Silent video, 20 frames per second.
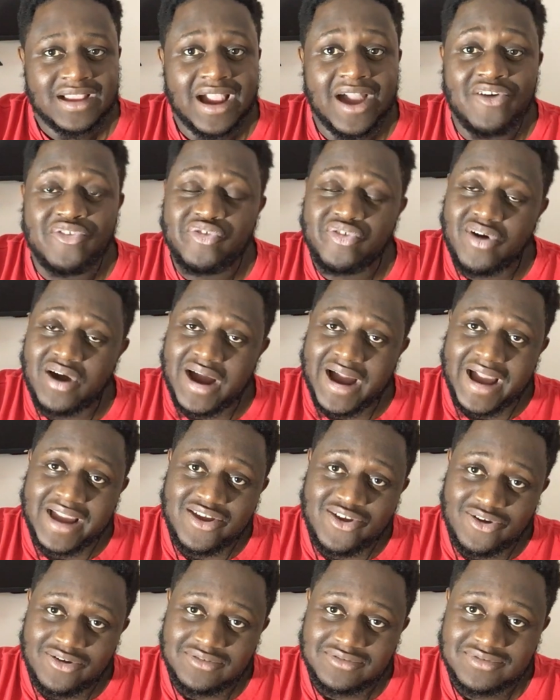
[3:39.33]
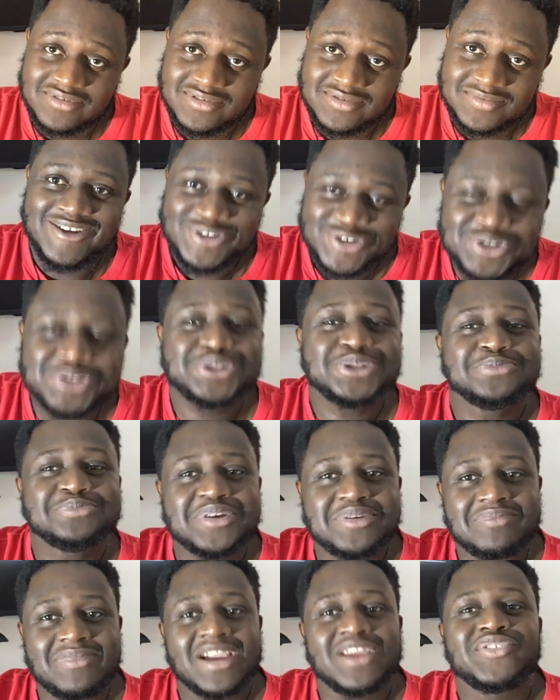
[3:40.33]
And for Ayo, you should
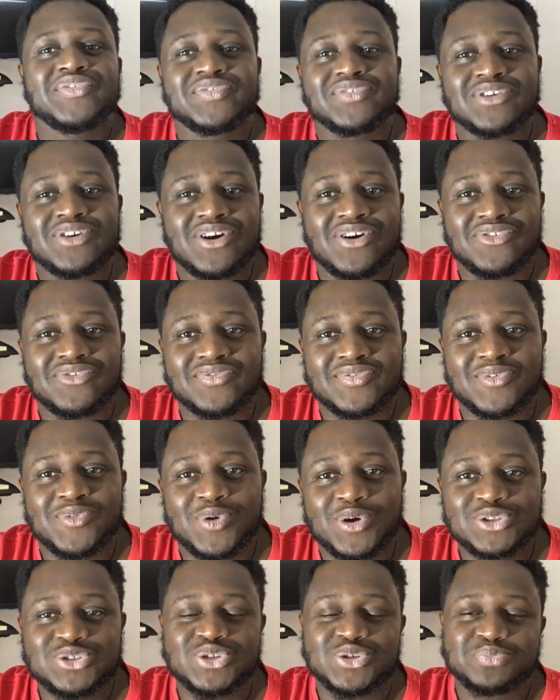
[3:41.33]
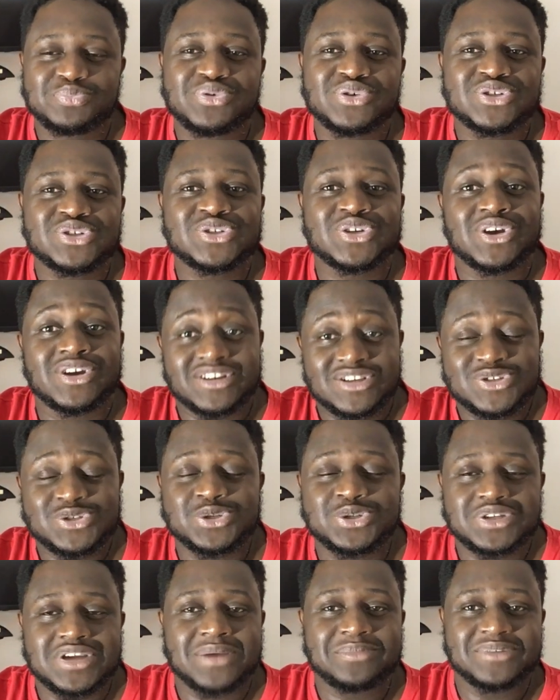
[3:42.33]
be mindful of what you post on the
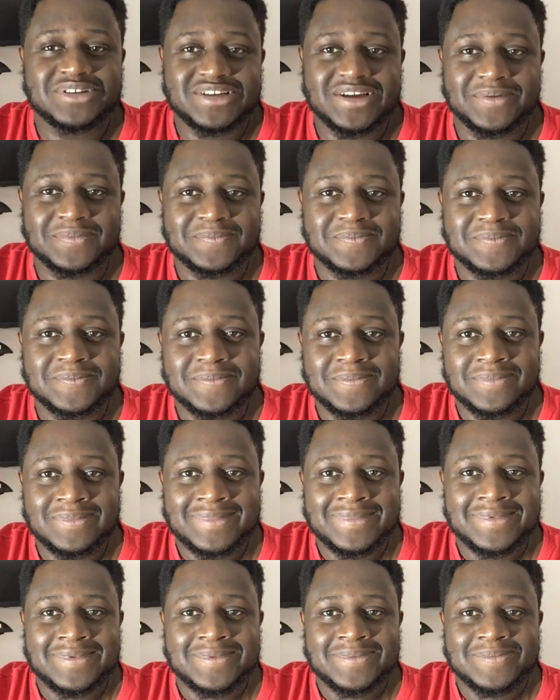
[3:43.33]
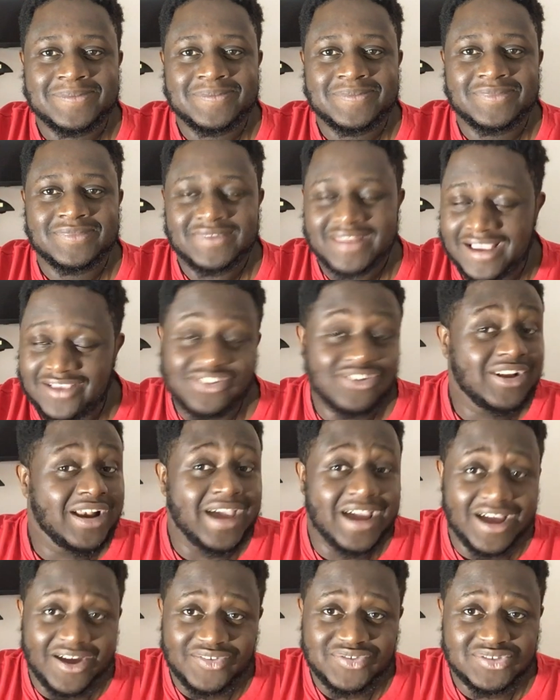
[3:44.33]
social media. That's all
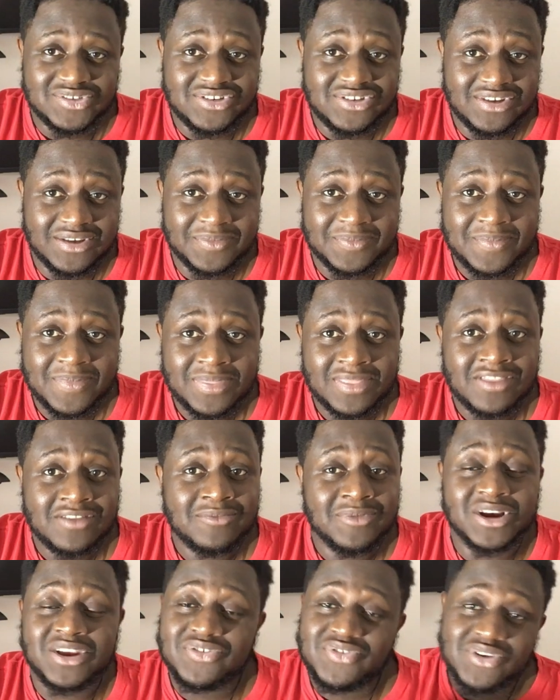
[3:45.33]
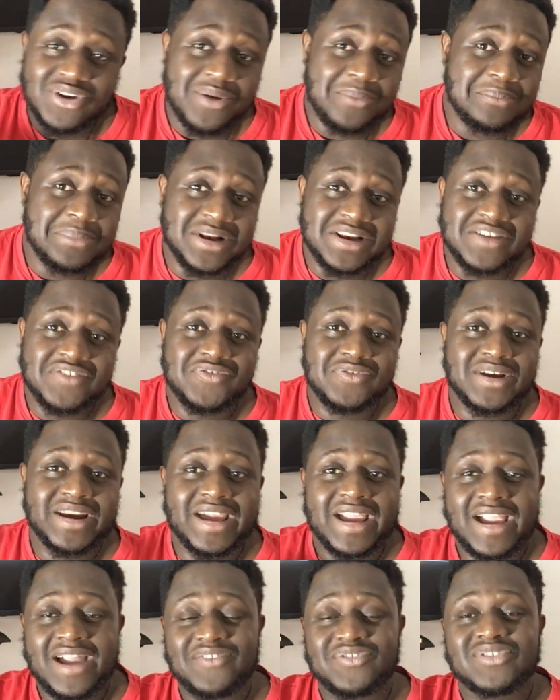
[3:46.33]
I have to say. But if you don't believe what
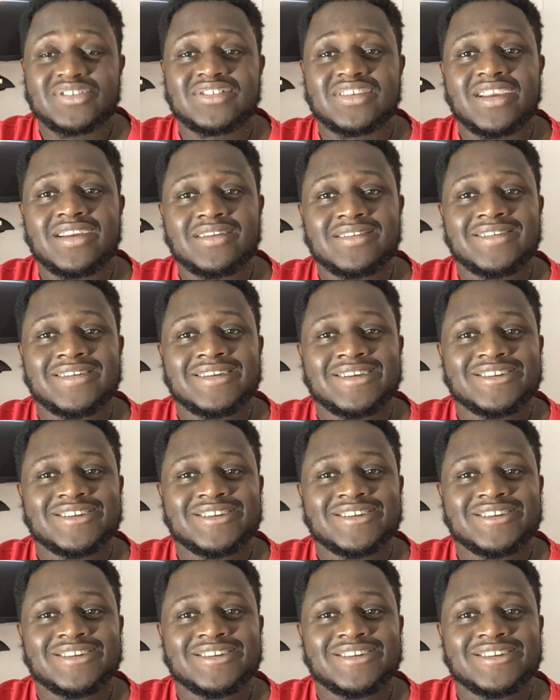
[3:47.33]
I have to say,